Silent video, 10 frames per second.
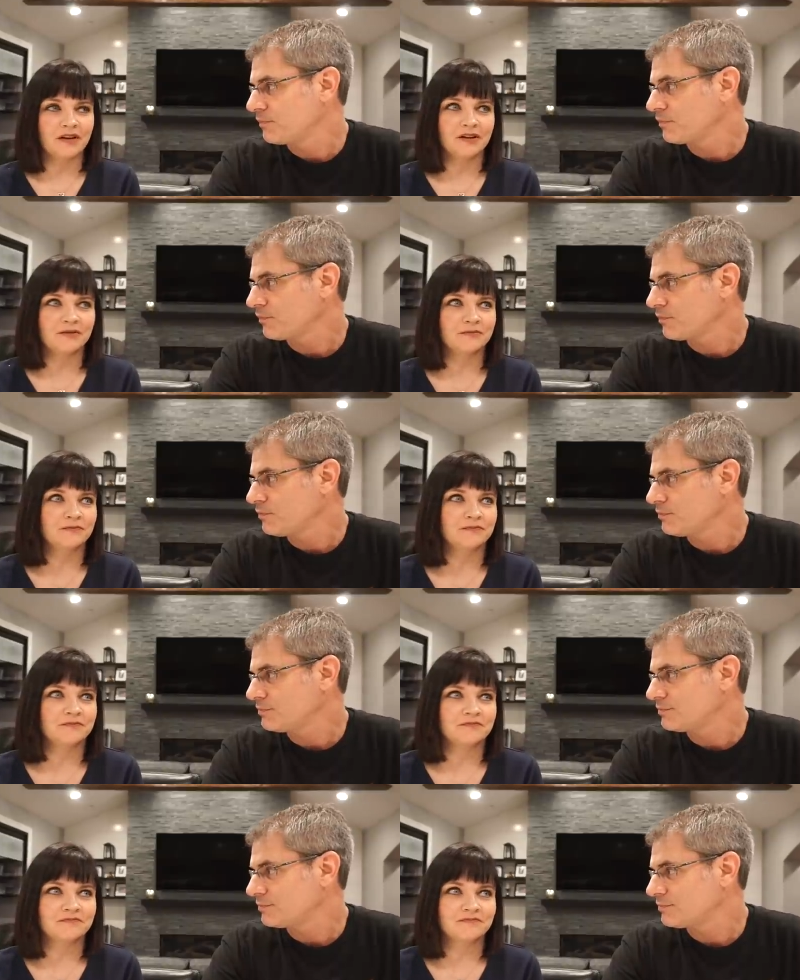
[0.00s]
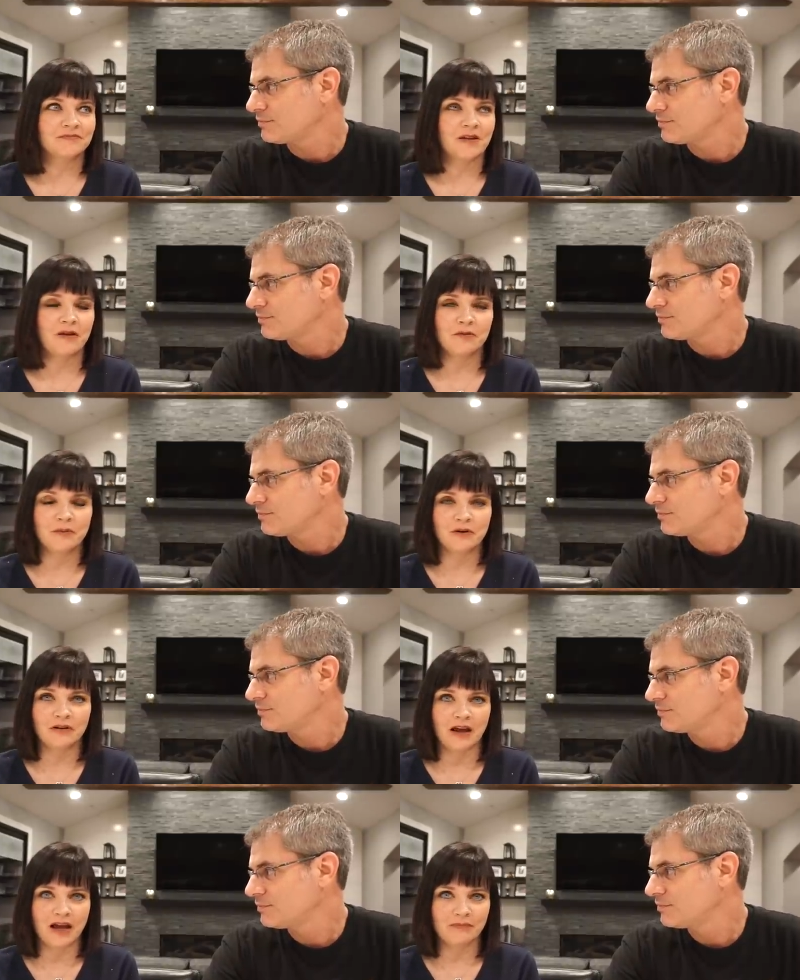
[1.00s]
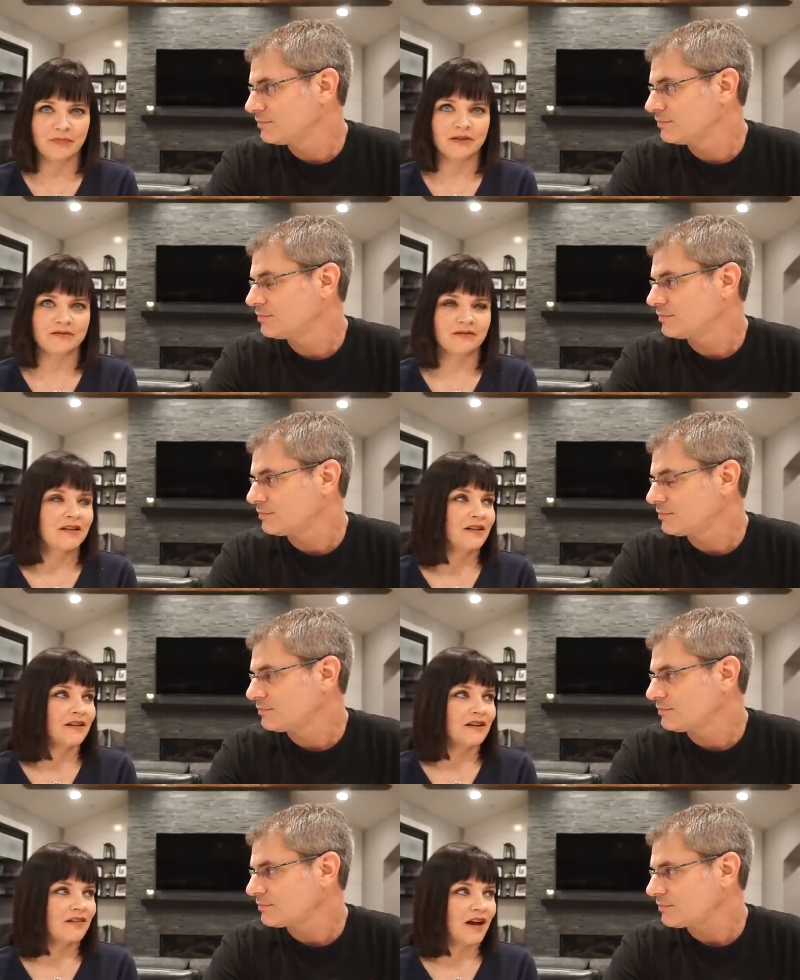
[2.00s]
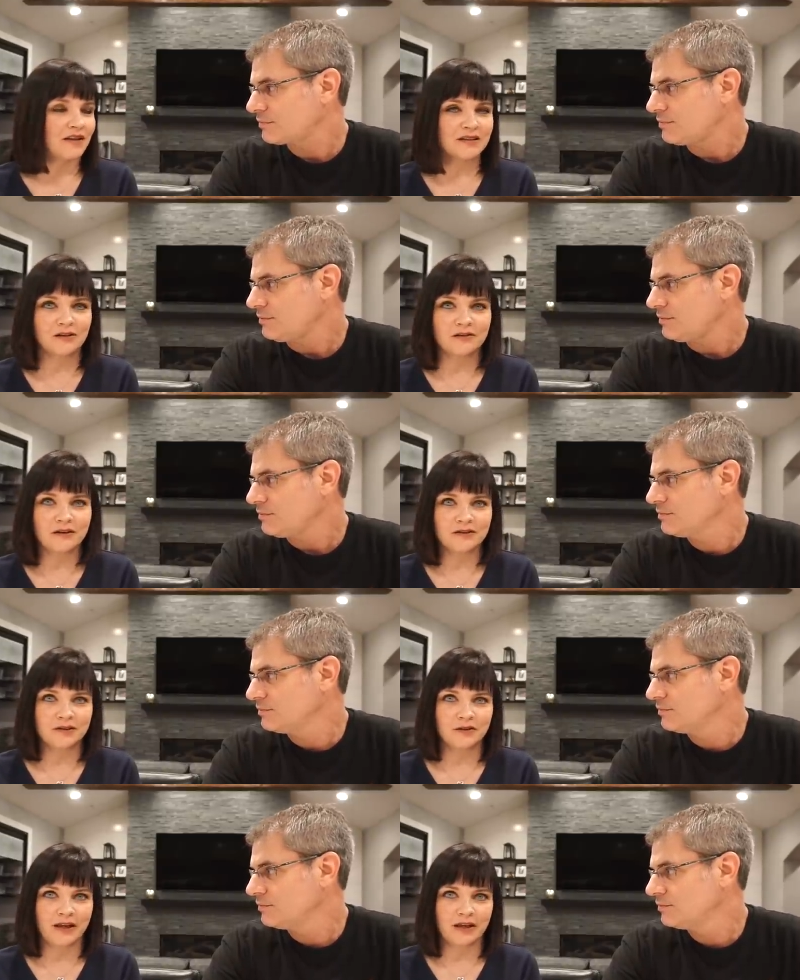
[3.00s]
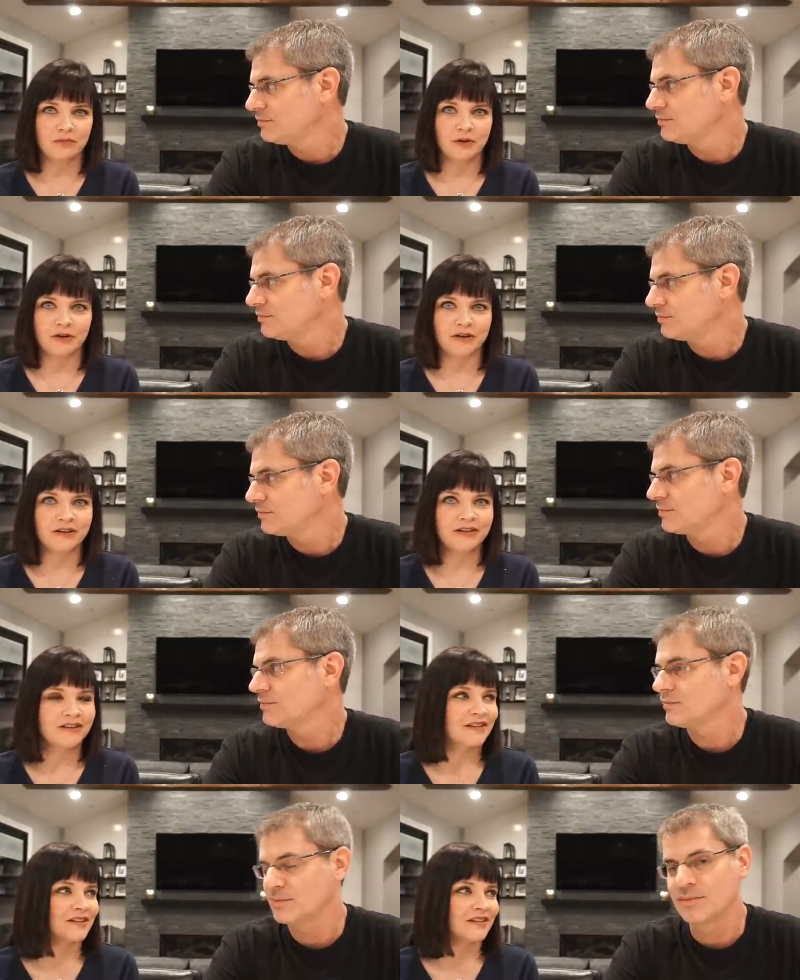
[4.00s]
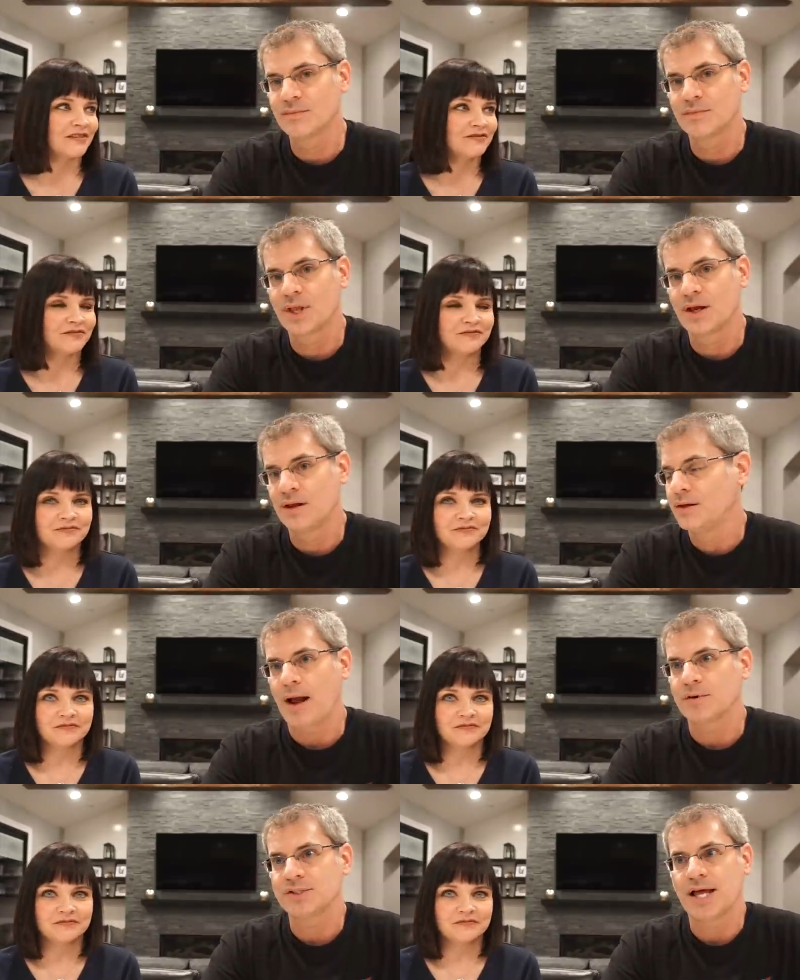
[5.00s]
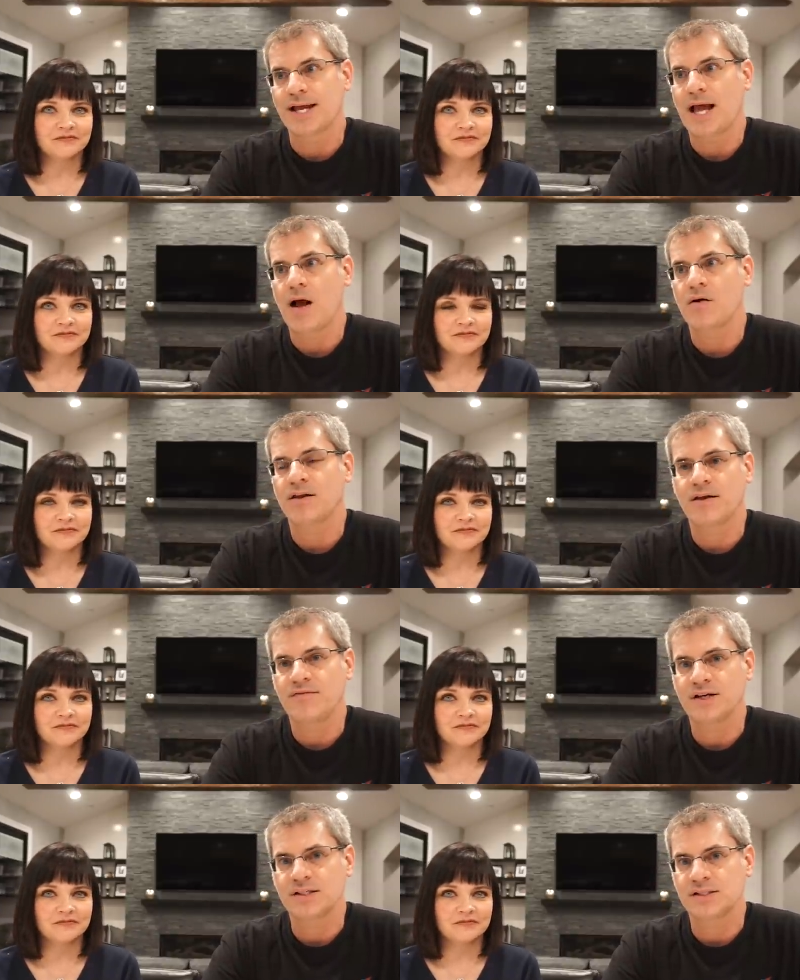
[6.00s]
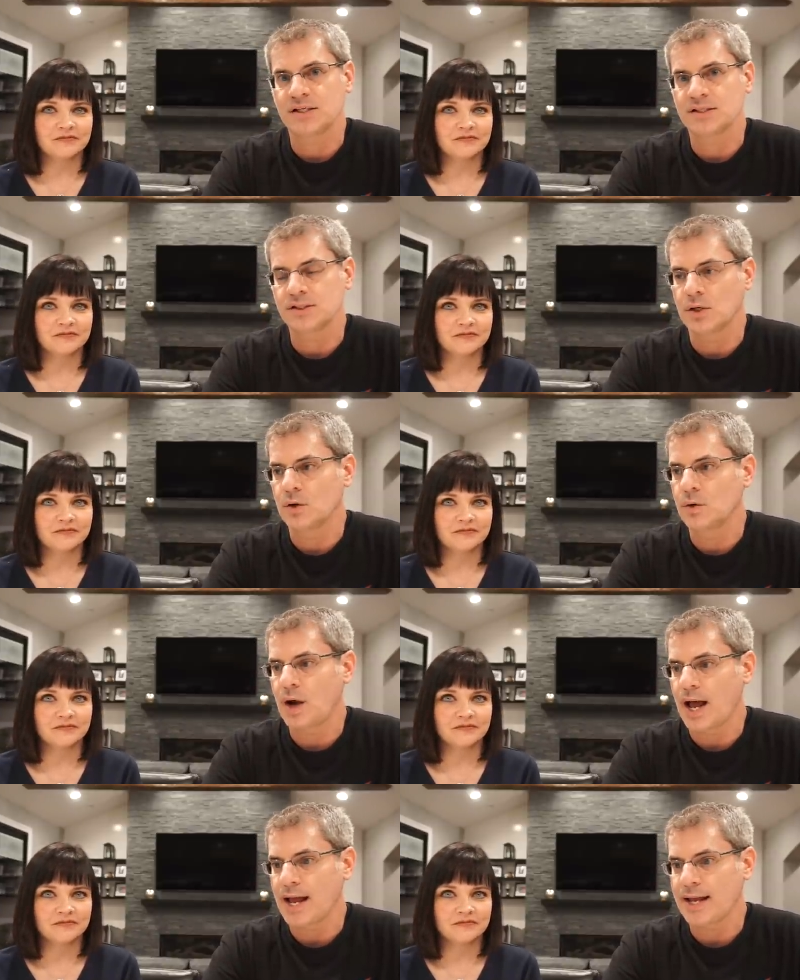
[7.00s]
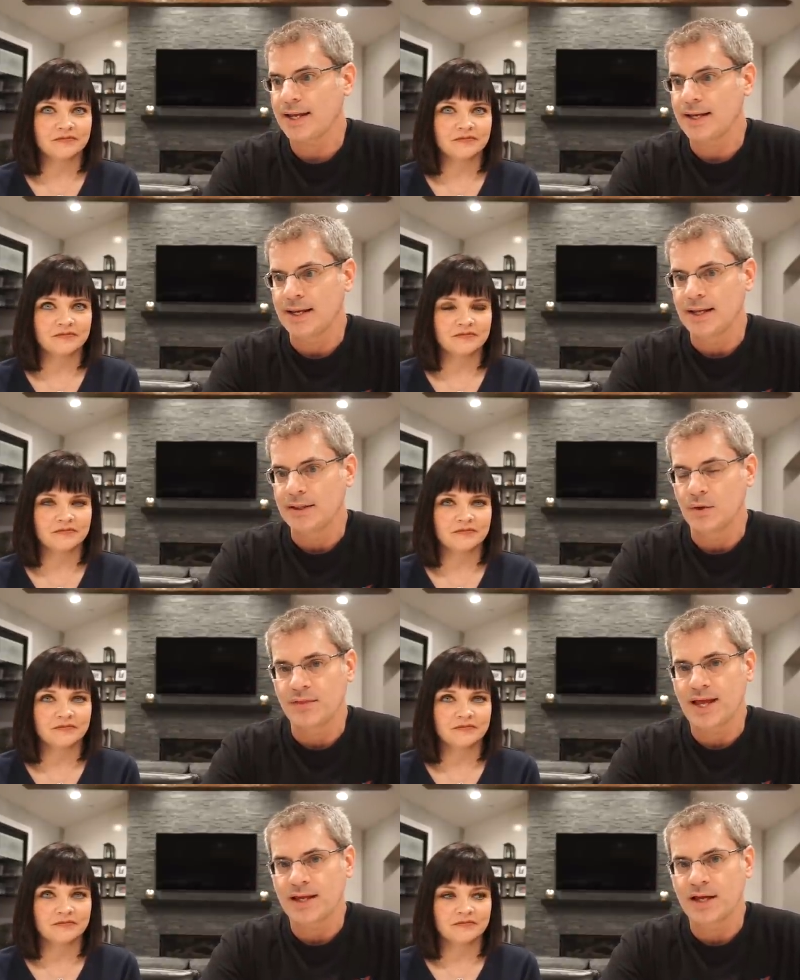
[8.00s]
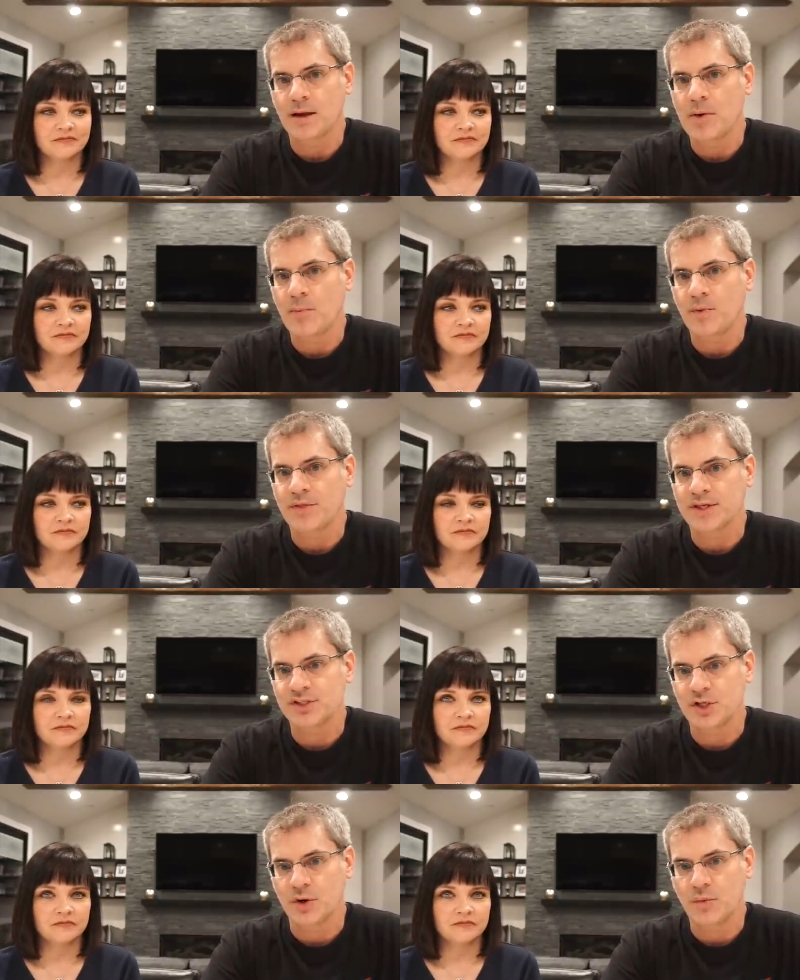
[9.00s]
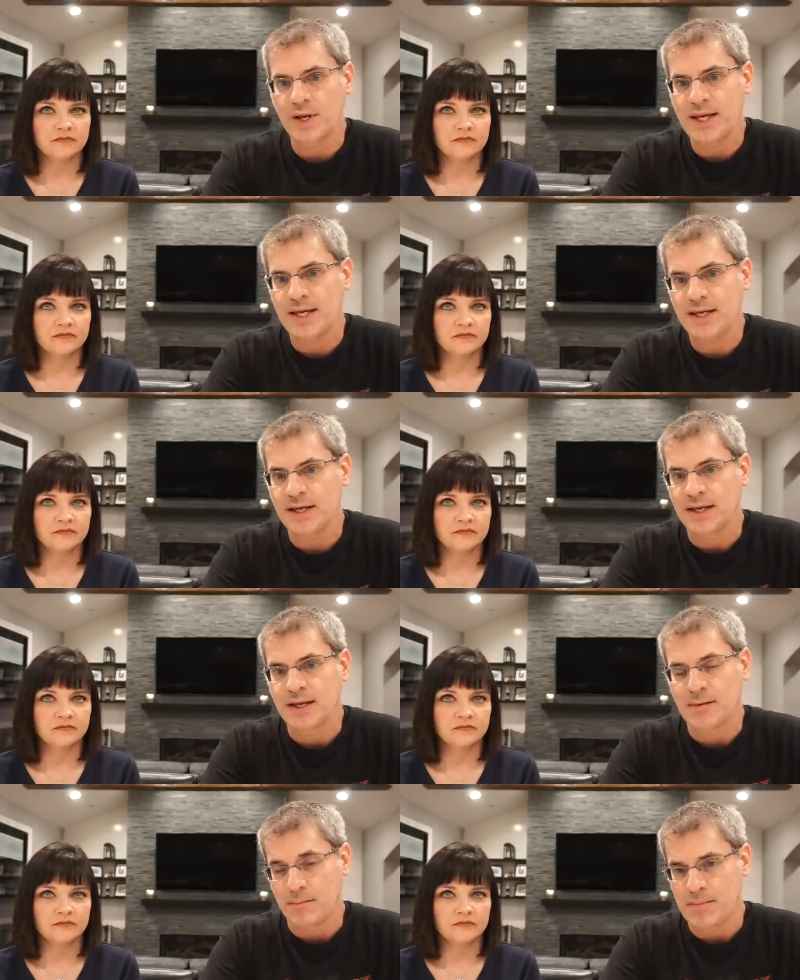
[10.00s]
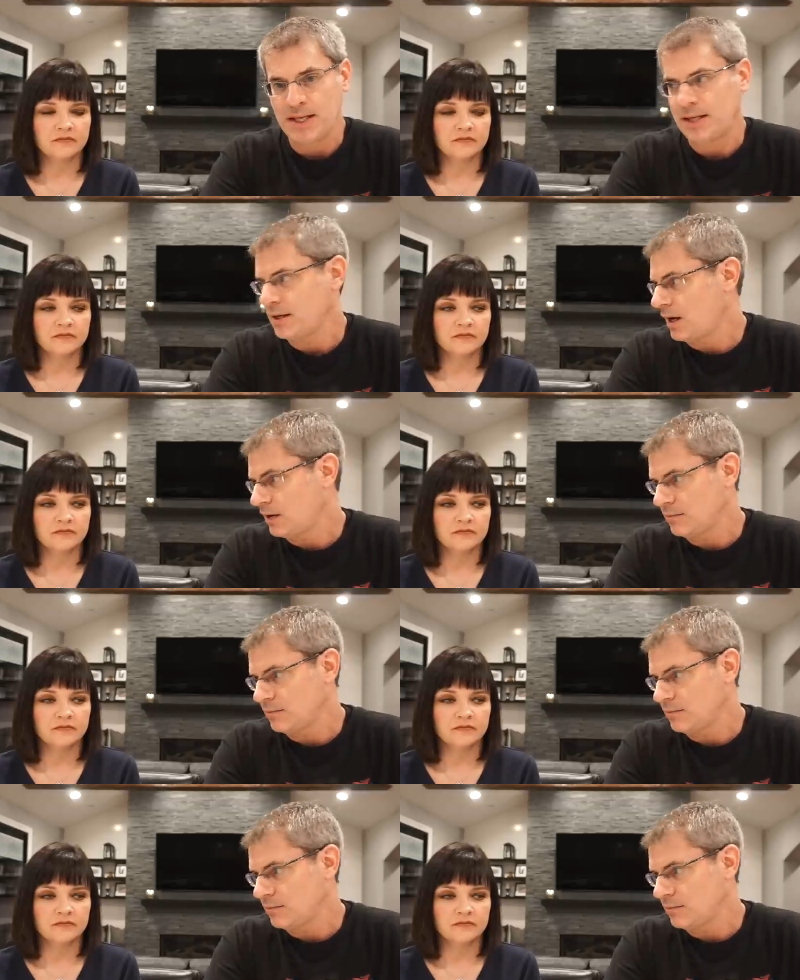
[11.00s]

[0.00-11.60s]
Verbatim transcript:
Speaker 1: Um, I remember a lot, but a lot's also like a blur, you know.
Speaker 2: I was like, how can I fix this? So I, the only thing I could come up with is, you know, we, meaning